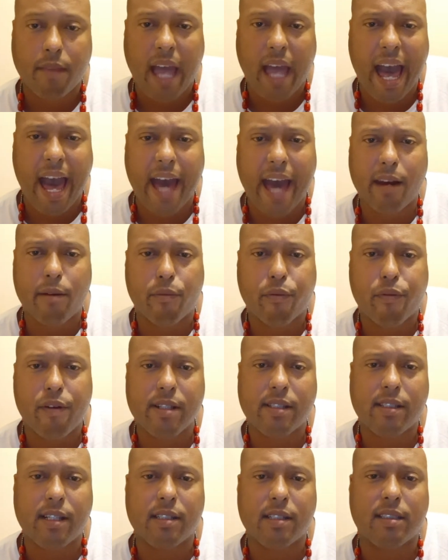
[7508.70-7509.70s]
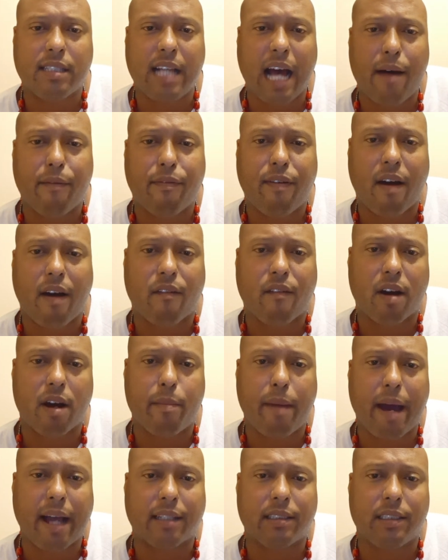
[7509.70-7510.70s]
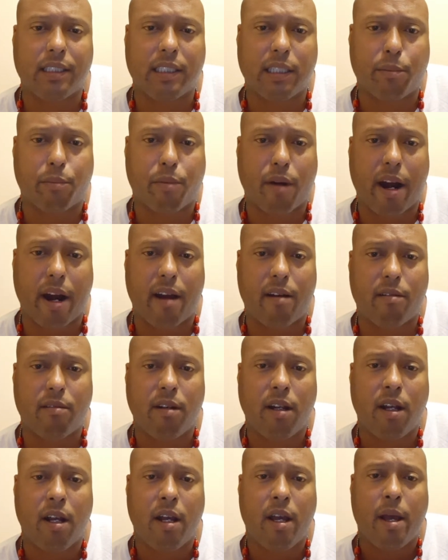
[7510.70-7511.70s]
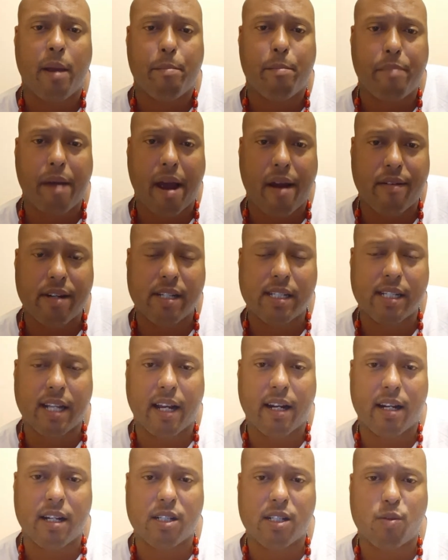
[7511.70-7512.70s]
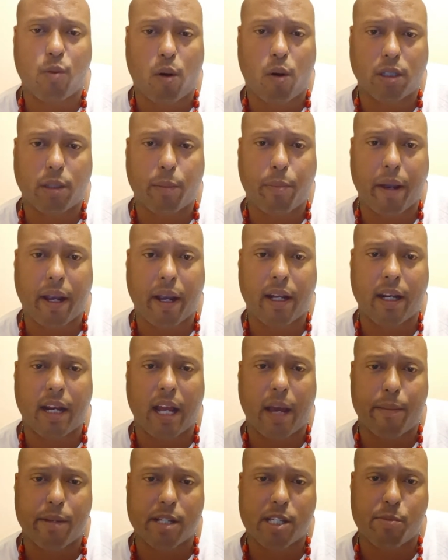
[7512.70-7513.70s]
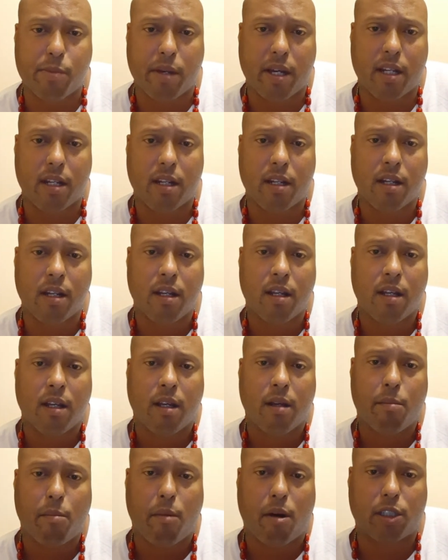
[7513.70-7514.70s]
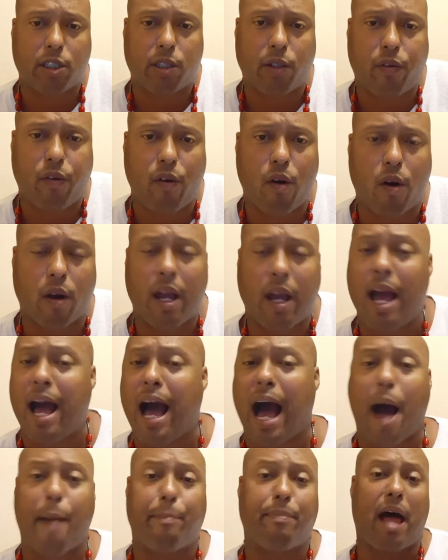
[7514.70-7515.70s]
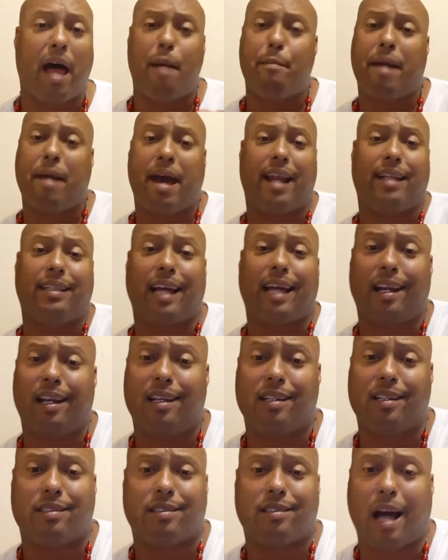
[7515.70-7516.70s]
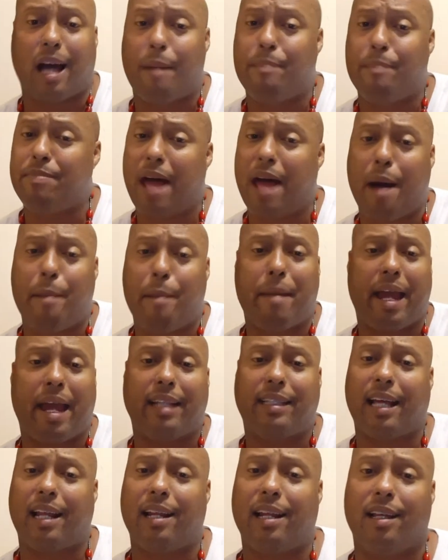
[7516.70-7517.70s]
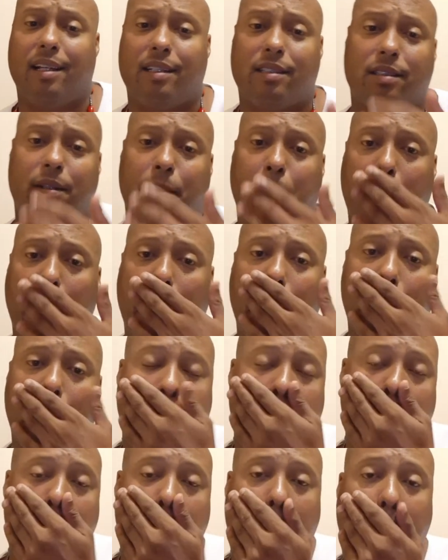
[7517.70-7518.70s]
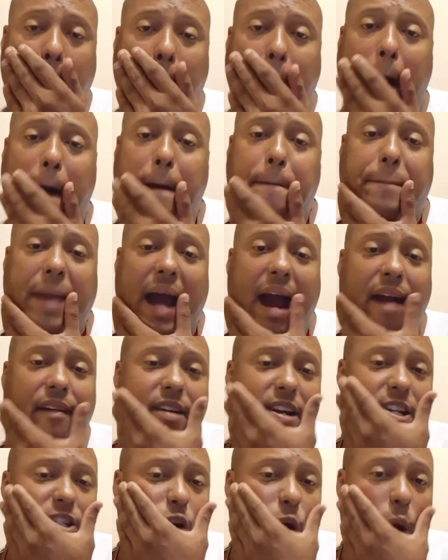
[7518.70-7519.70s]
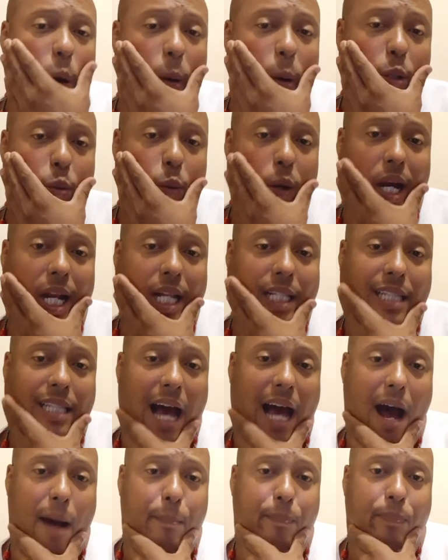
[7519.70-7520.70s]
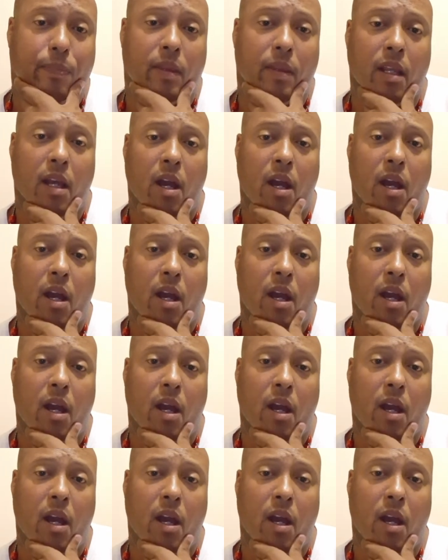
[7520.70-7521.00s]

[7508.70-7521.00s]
Adam Fritz says top 5 running backs: Jim Brown, Barry Sanders, Walter Payton, Emmitt Smith, Marshall Faulk. I'm not mad at that list. I'm not mad at that list. Barry's always one of the top.